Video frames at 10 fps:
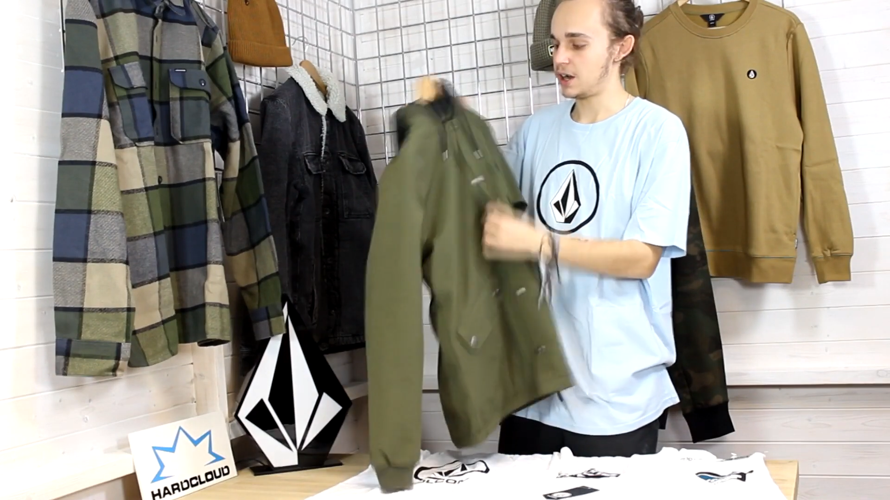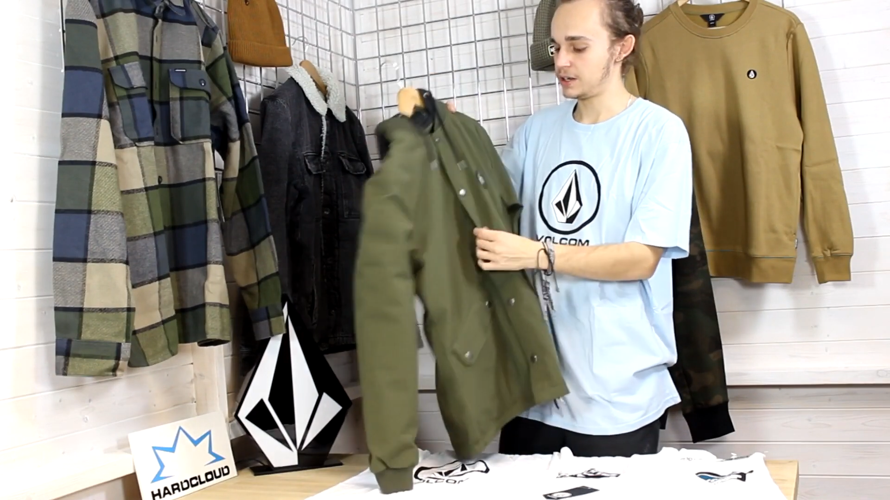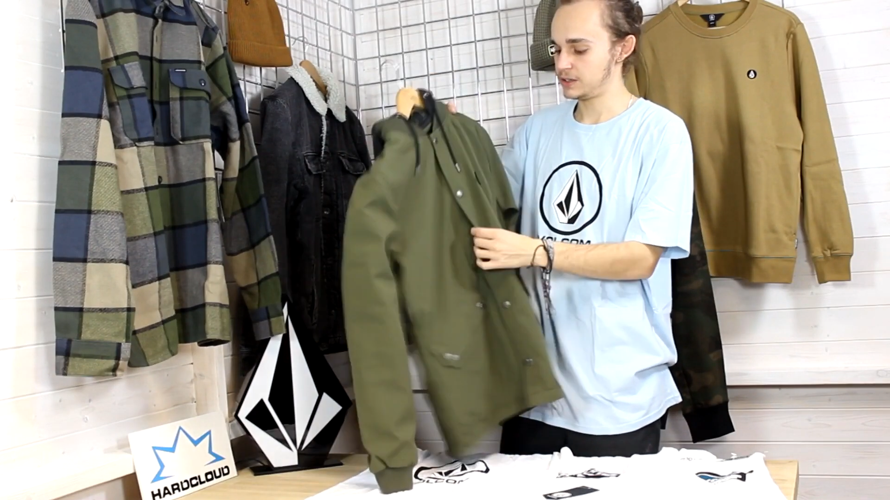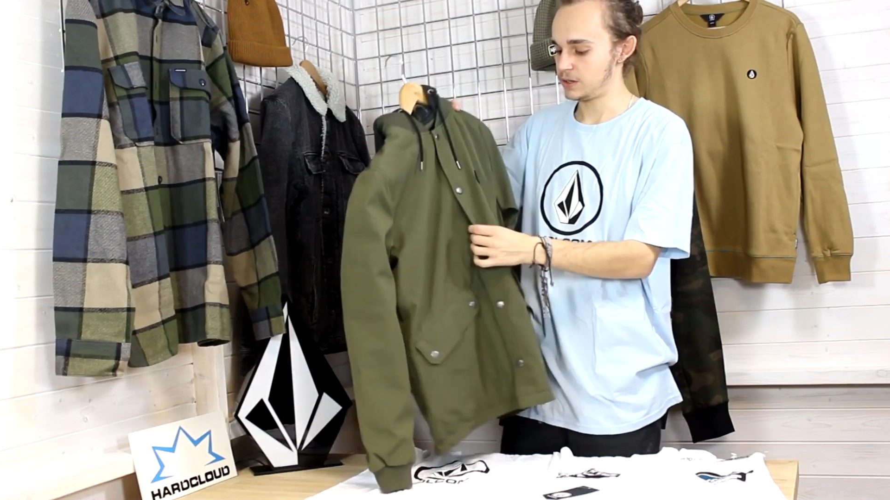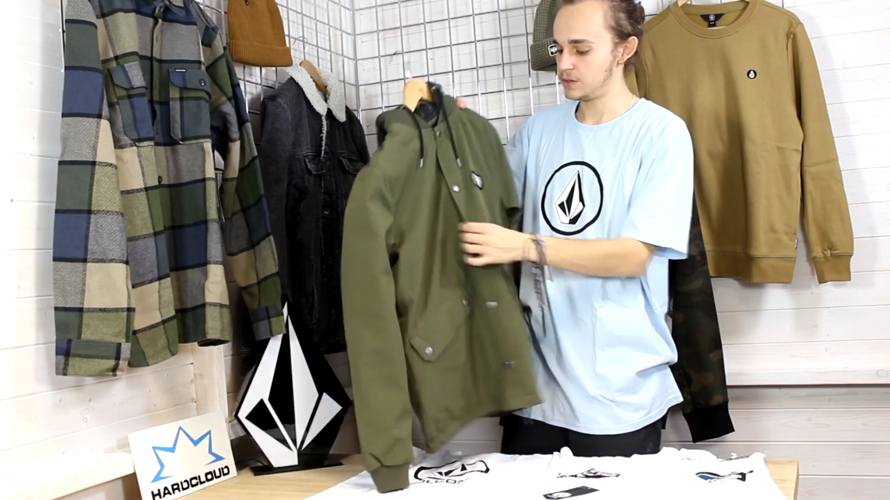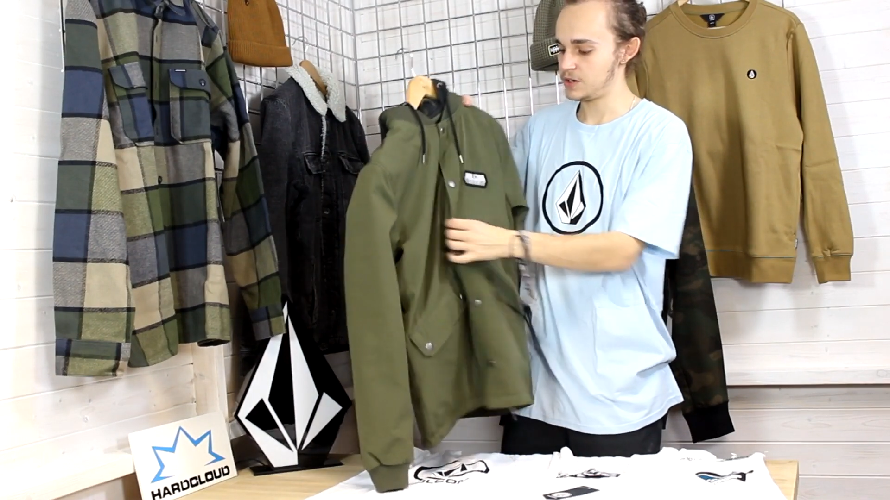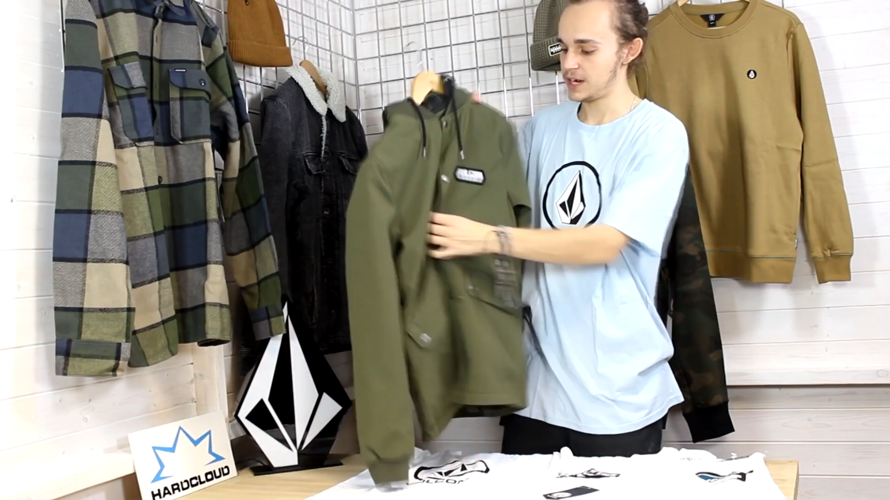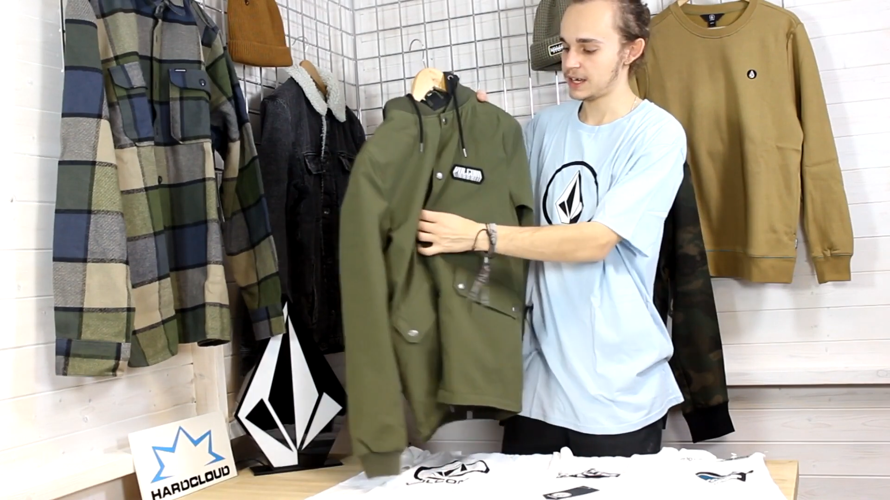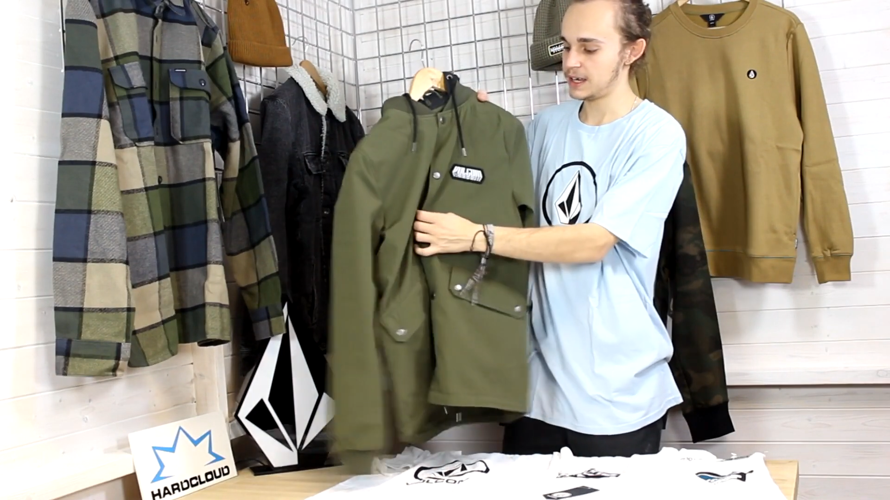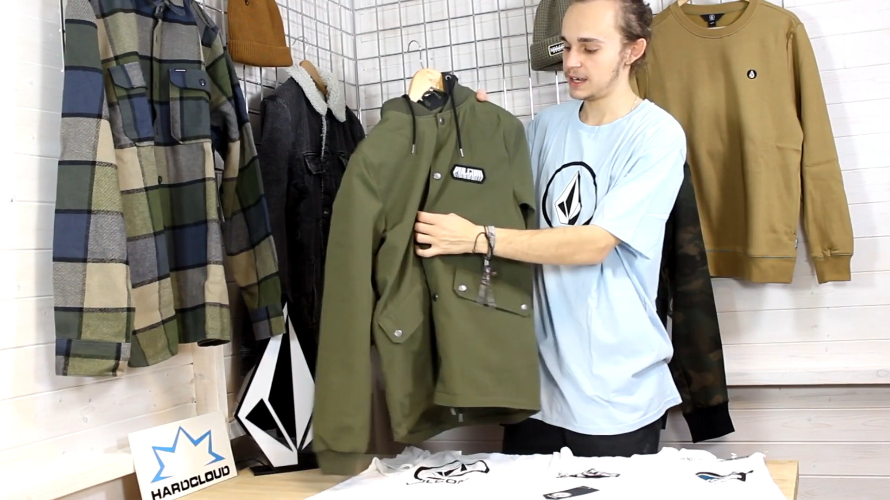Highstone
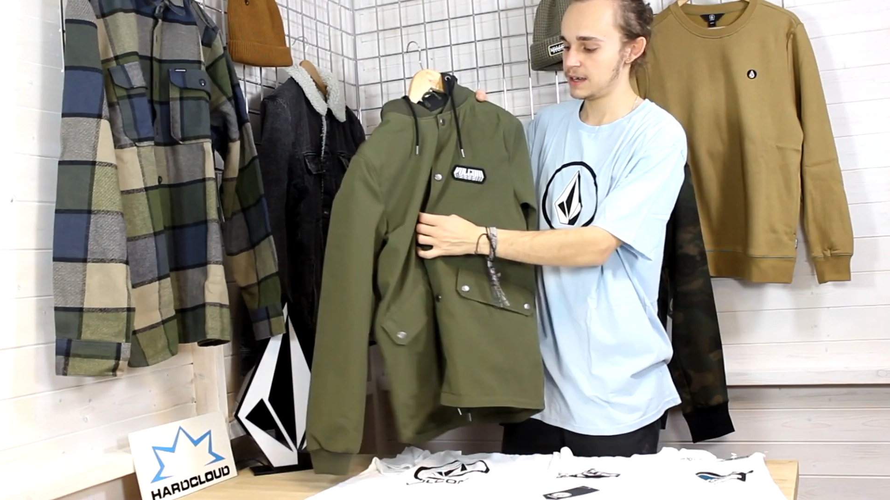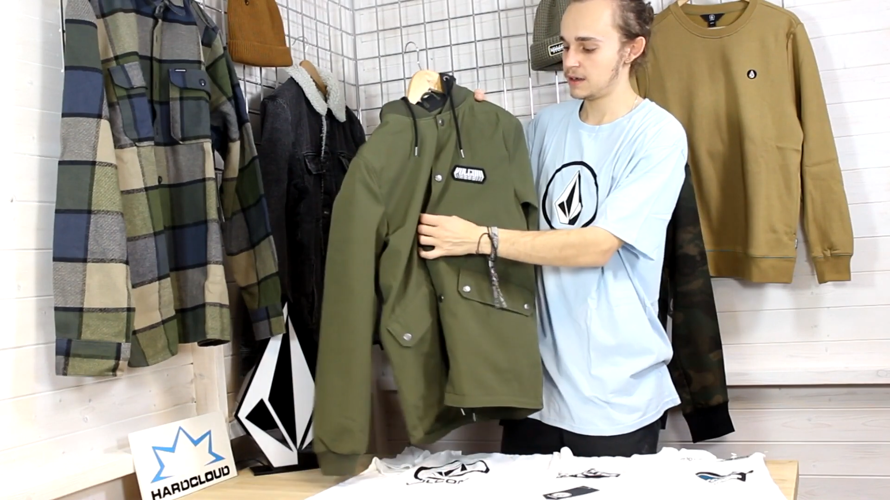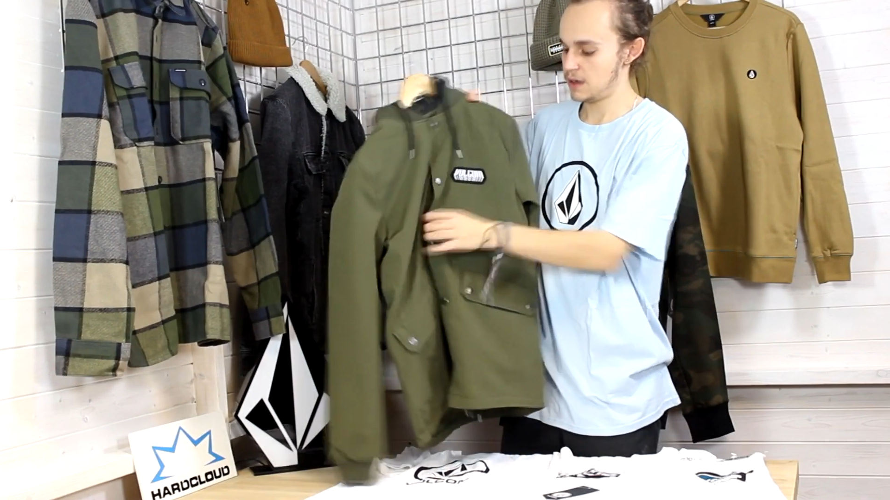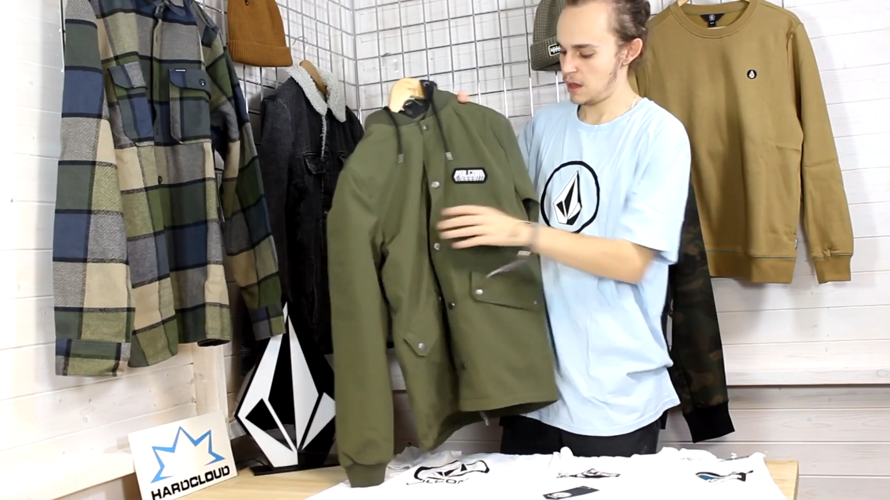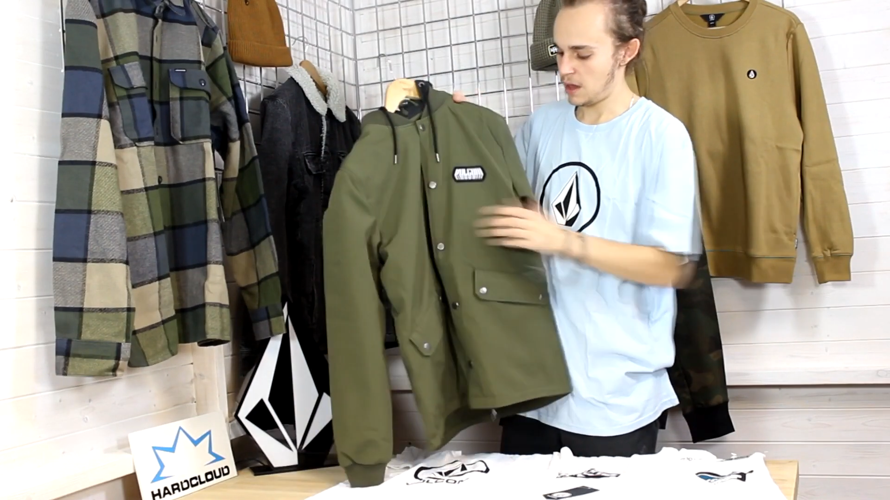Jacket here,